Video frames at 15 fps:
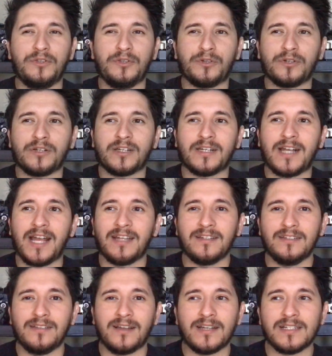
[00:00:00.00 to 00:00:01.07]
you're
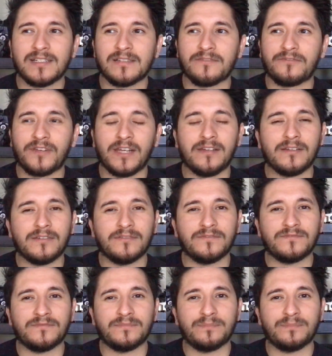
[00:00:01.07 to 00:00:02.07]
kind of not as afraid of